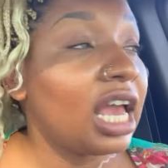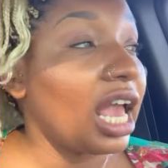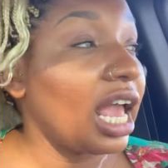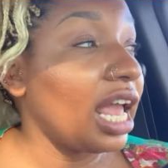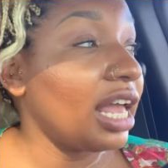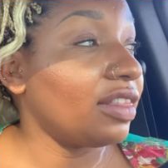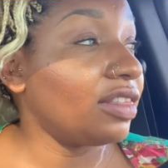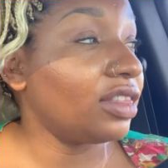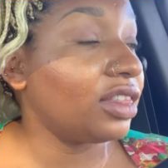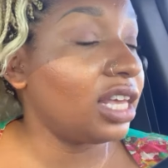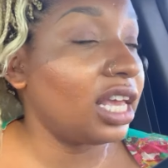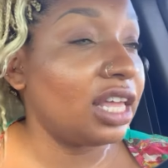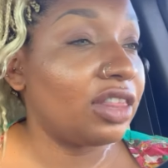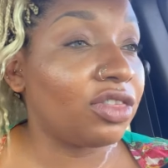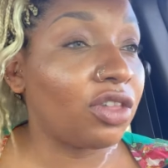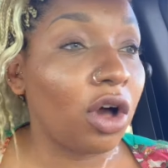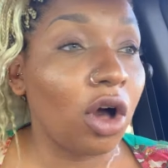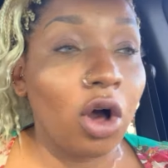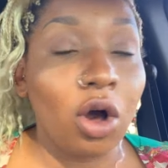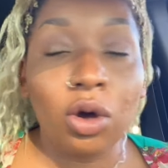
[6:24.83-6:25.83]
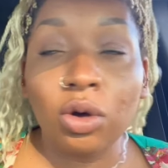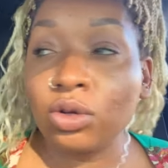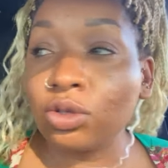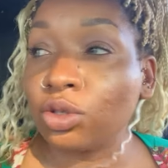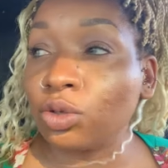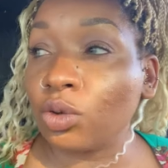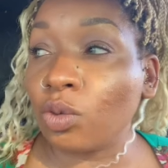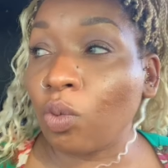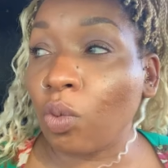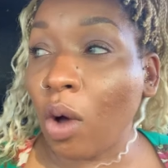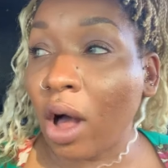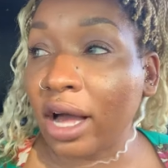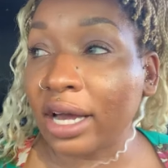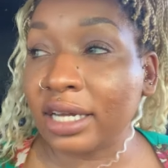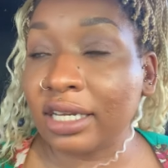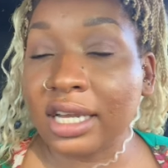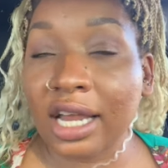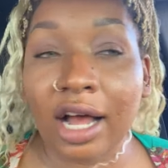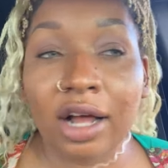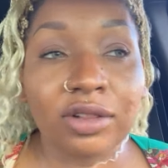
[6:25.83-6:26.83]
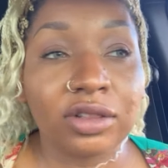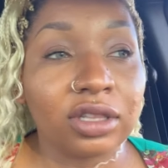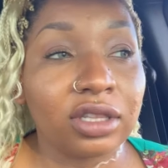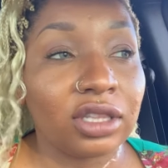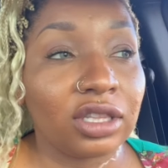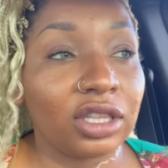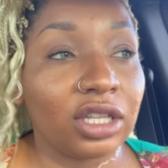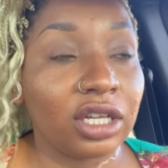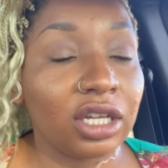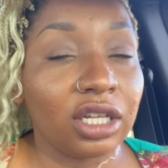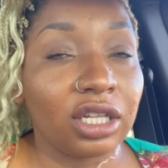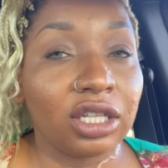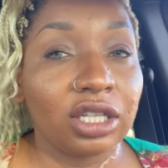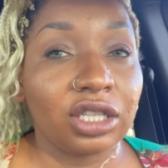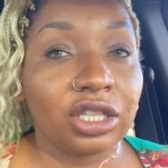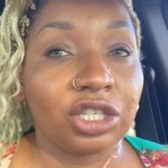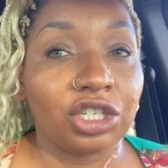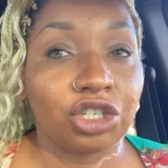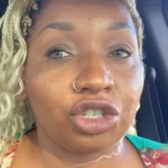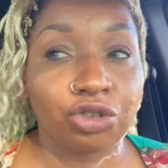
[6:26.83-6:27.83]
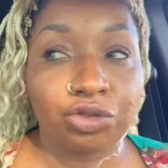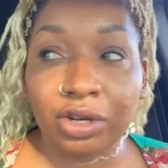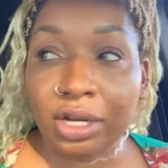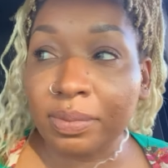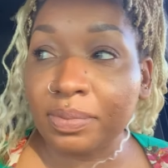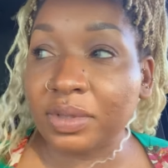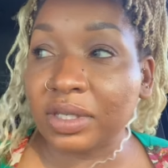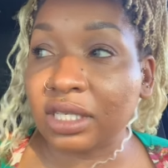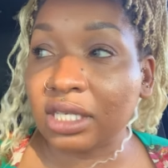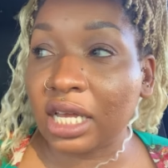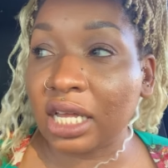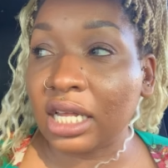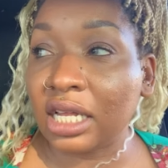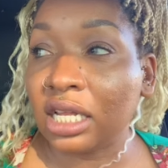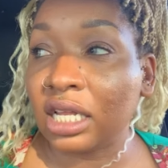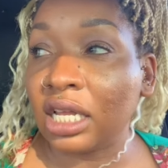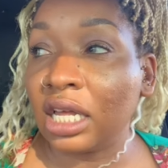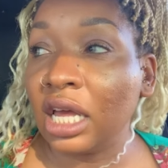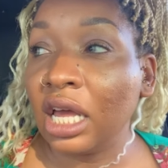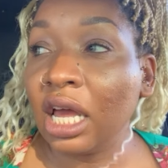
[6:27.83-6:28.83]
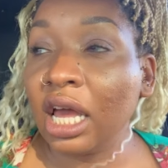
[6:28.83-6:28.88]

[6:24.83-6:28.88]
and the hoes walking down the strips and